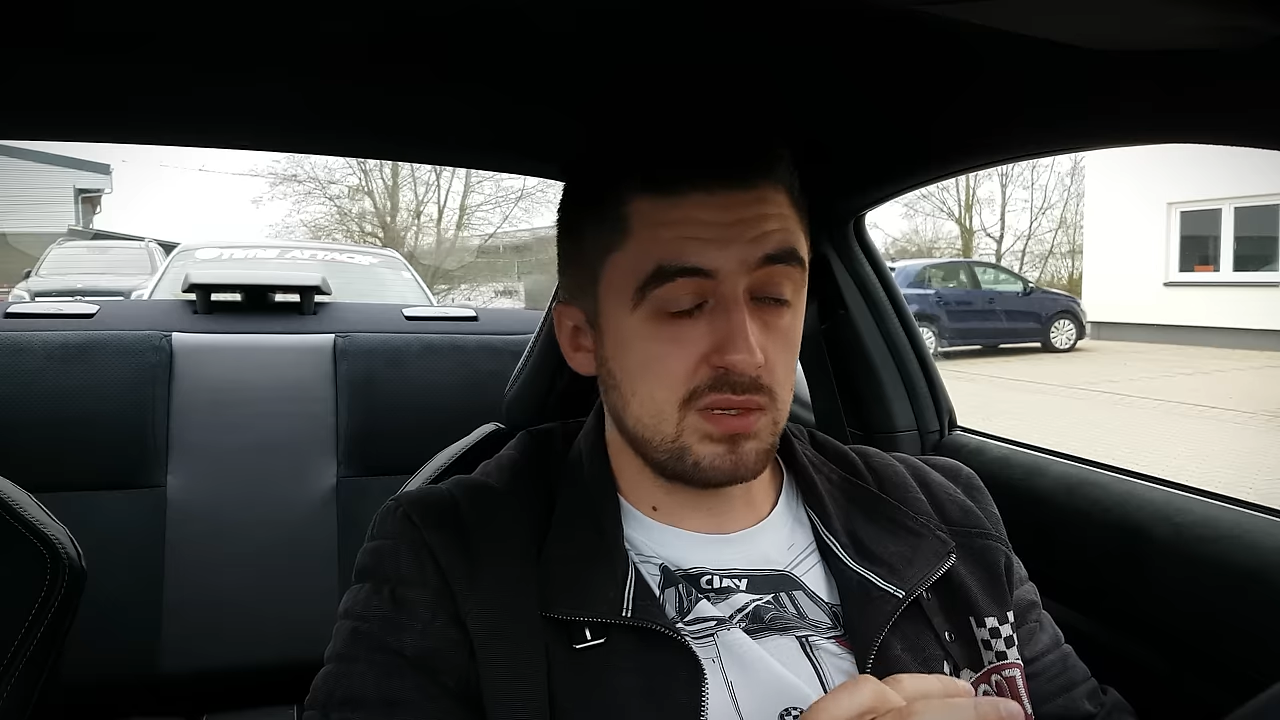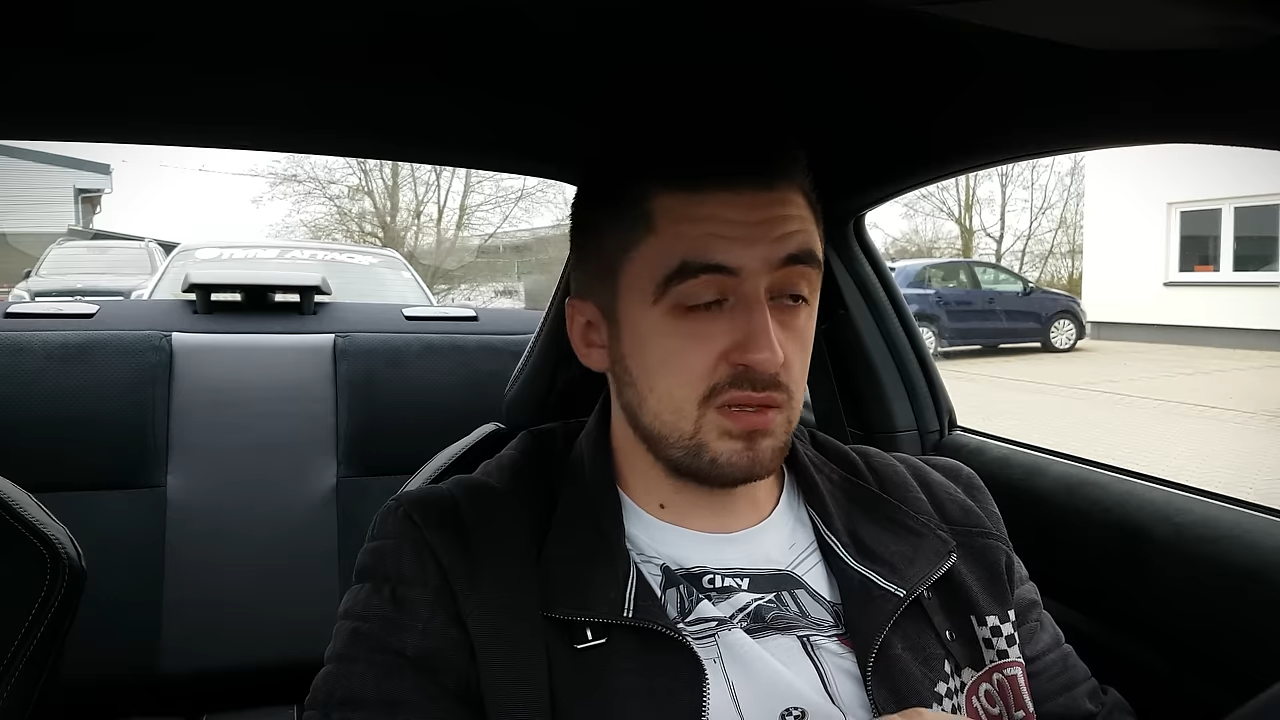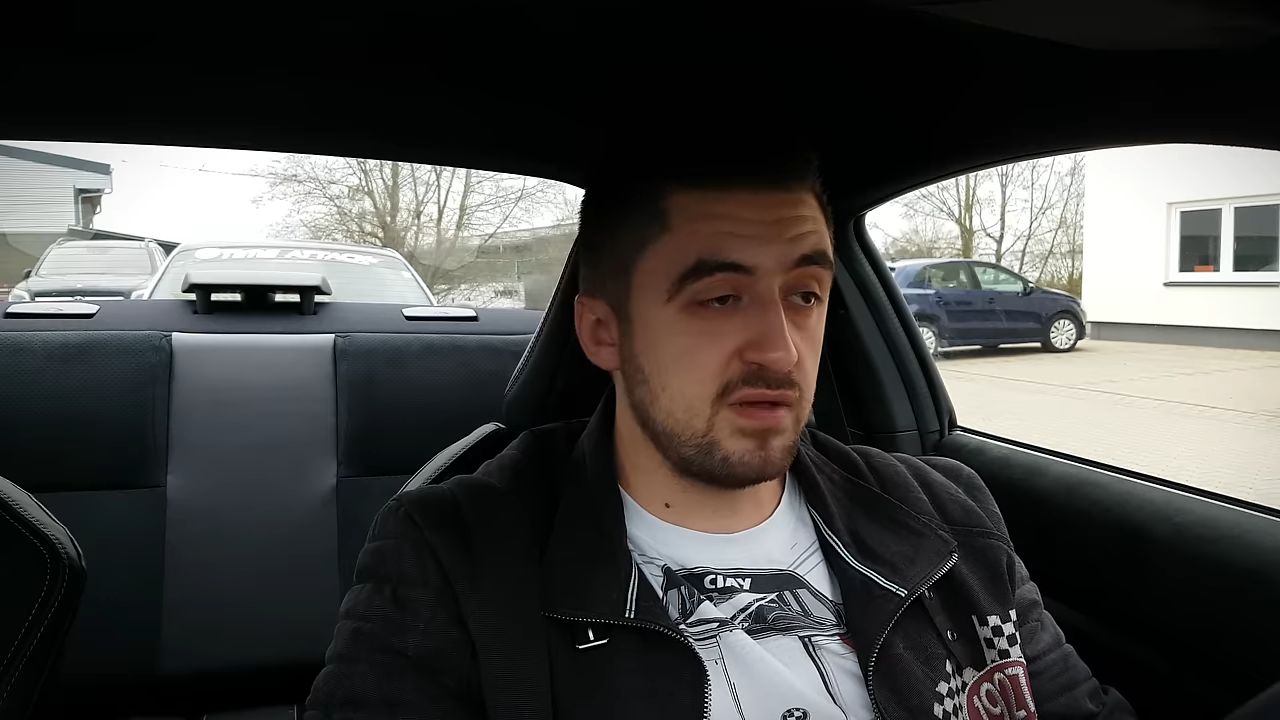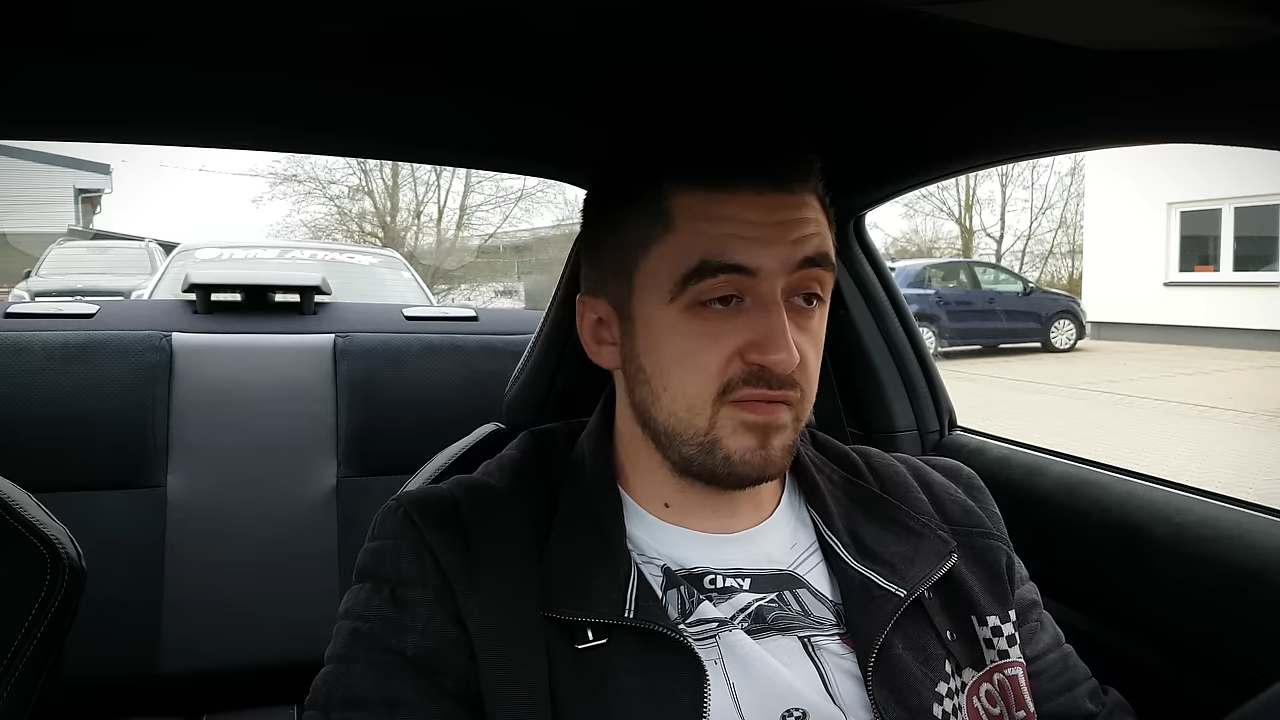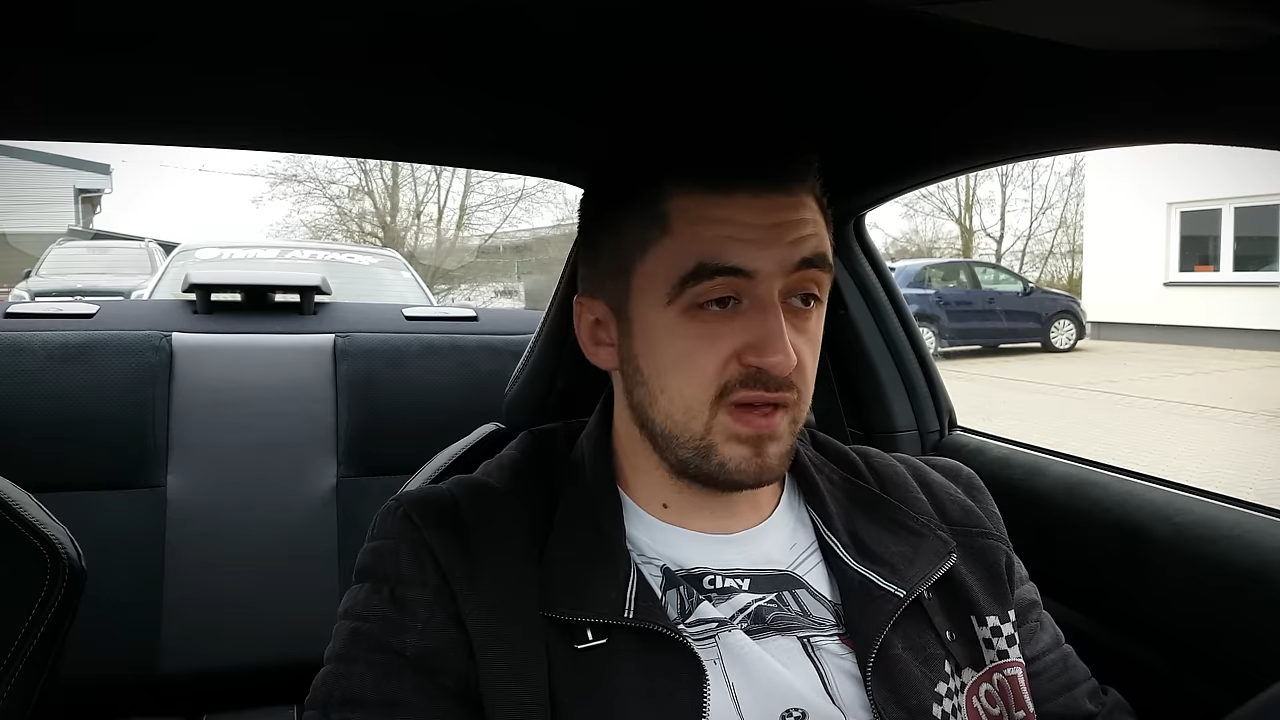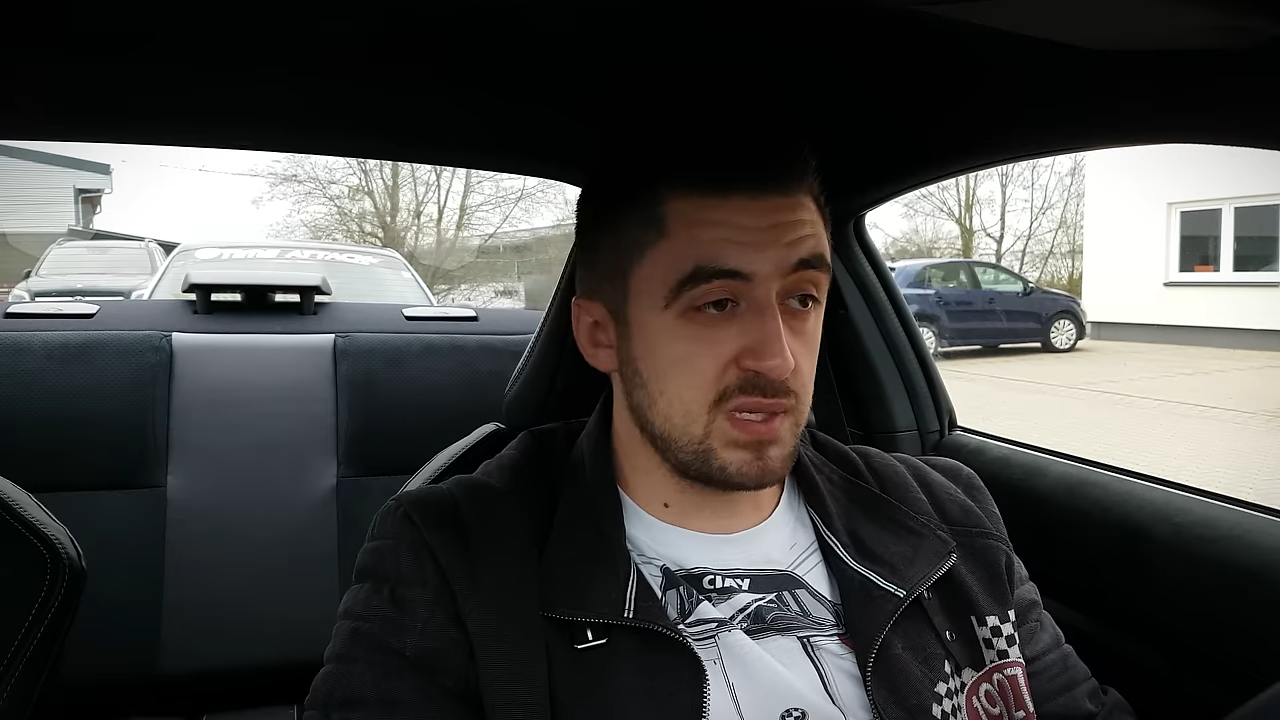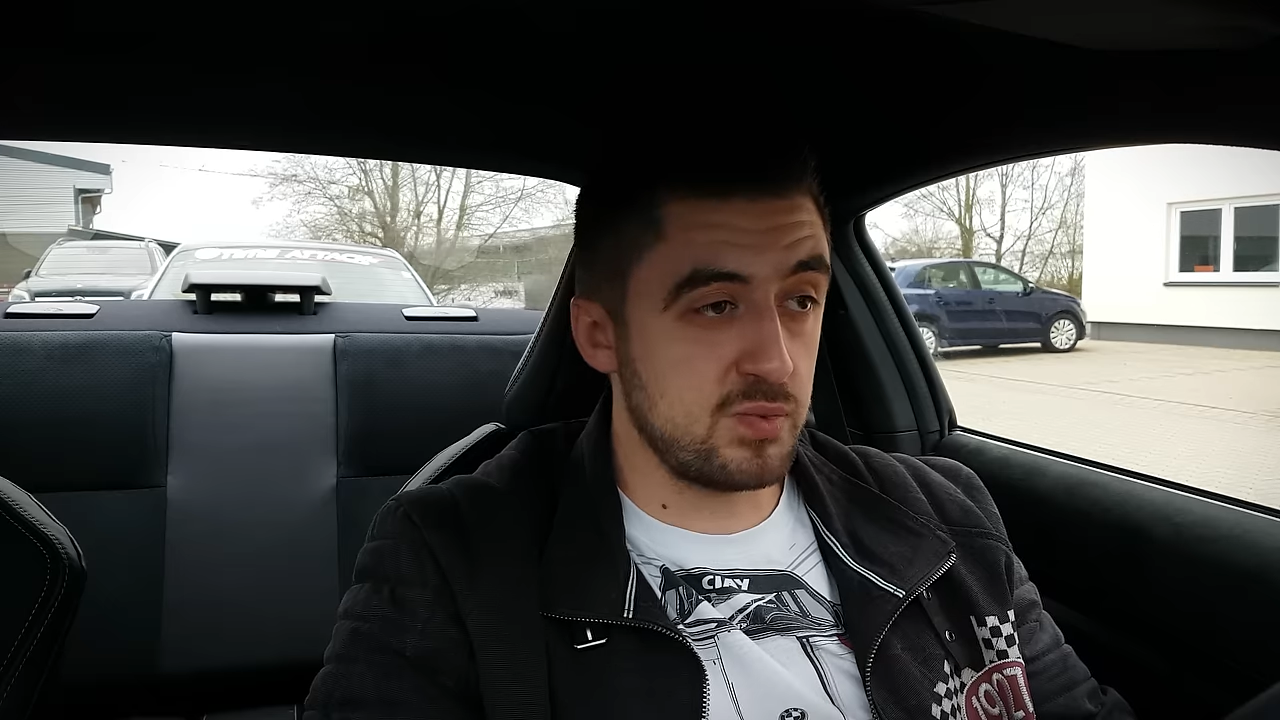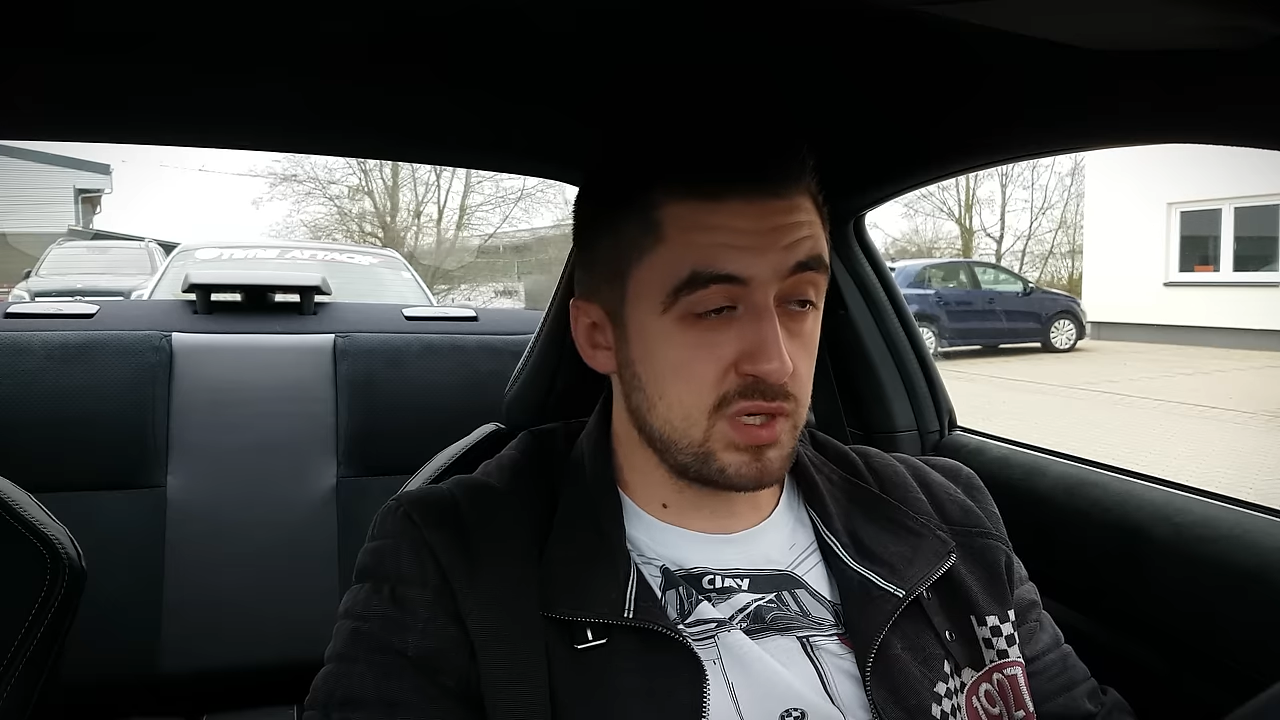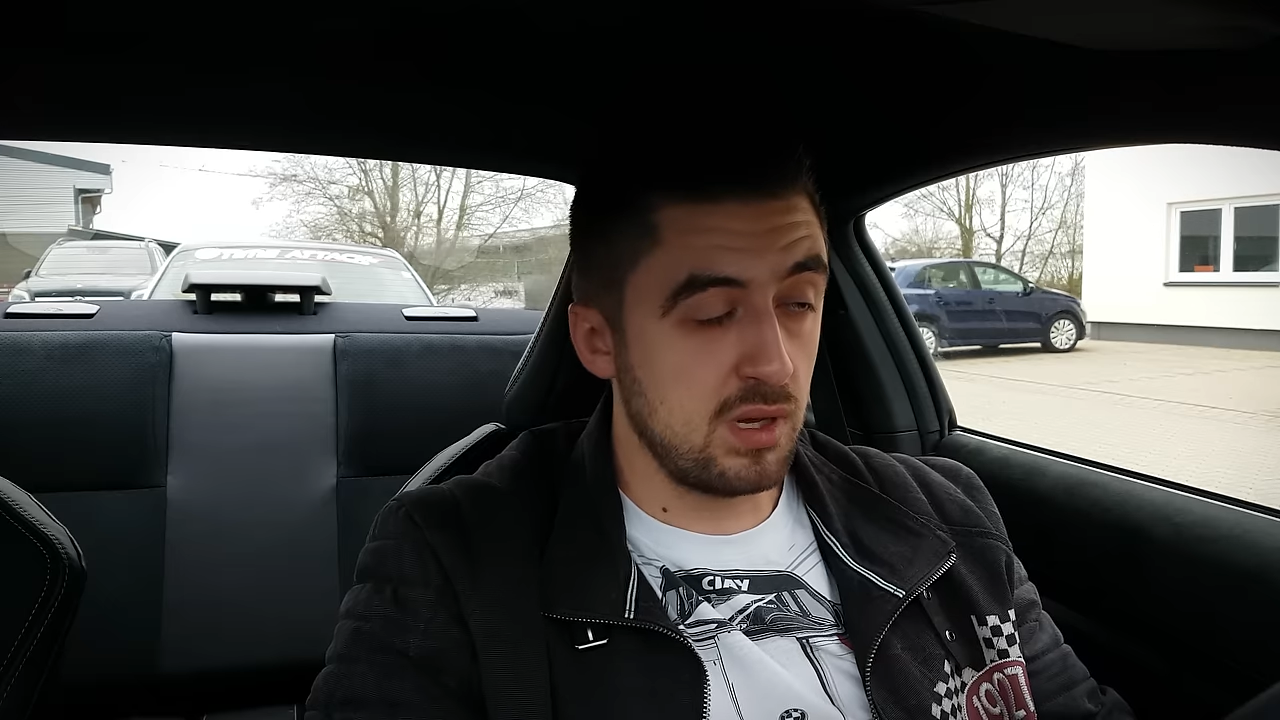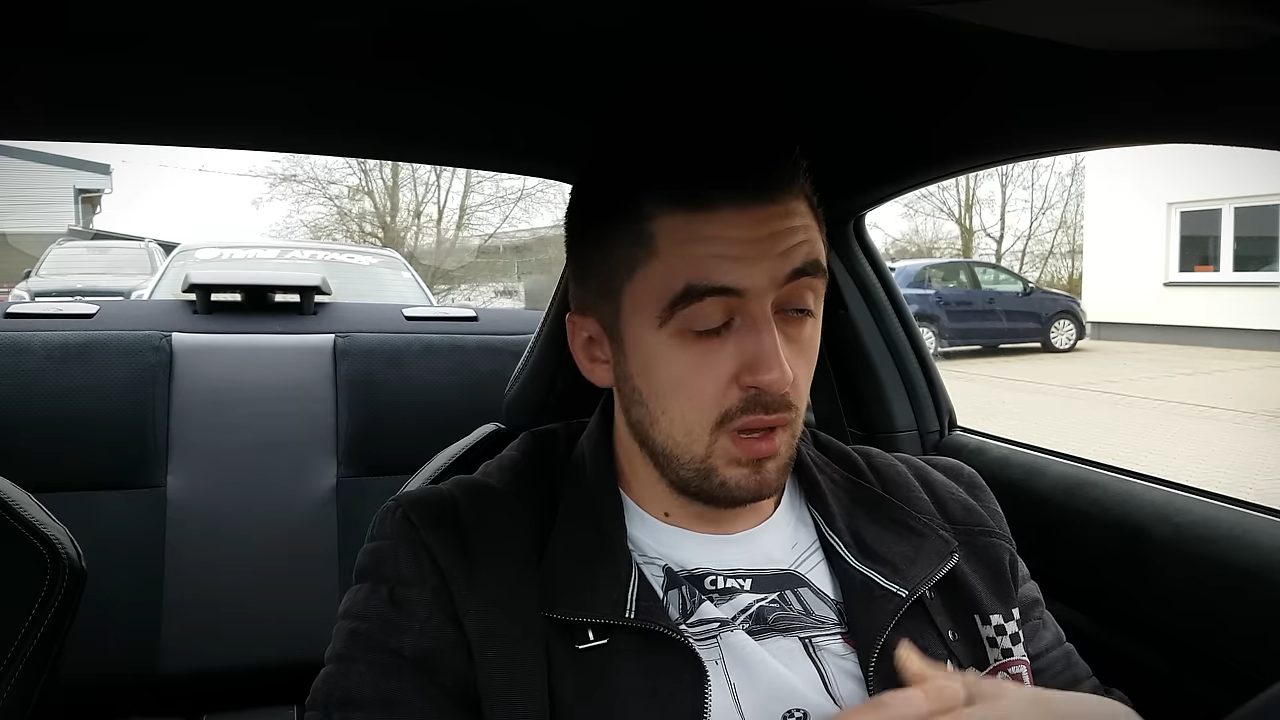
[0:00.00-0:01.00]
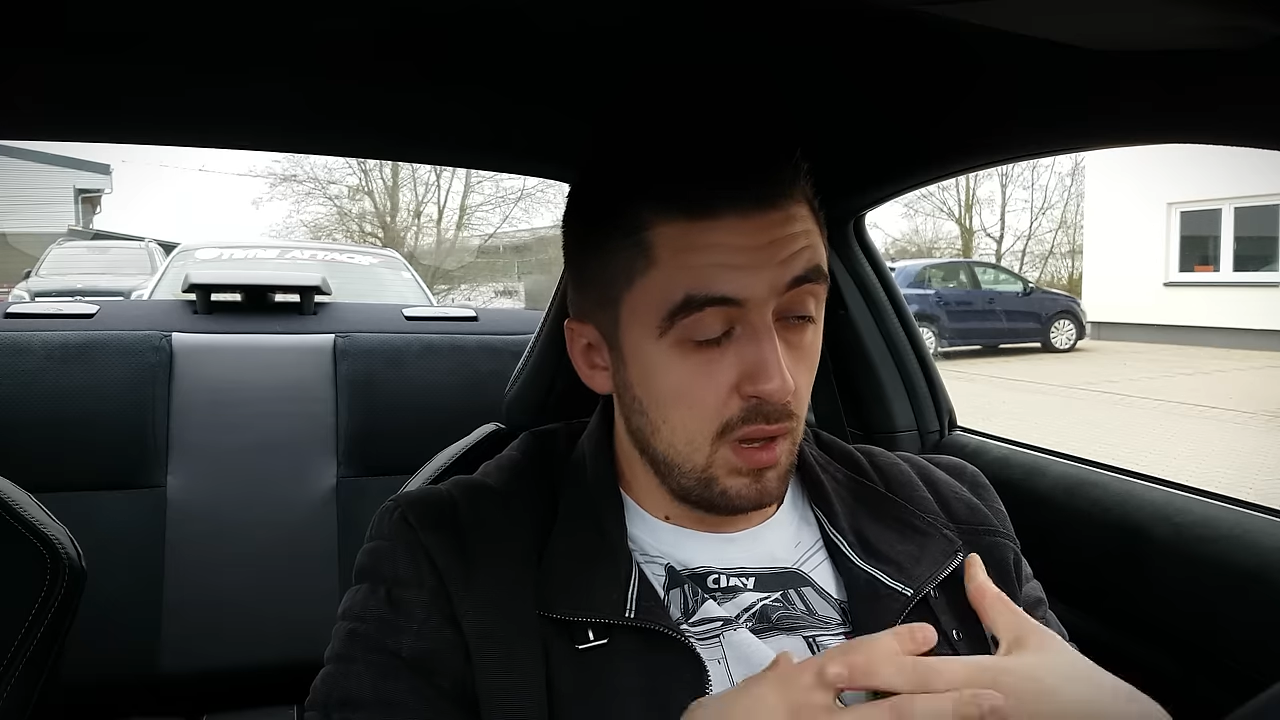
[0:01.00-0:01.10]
on uh, Facebook.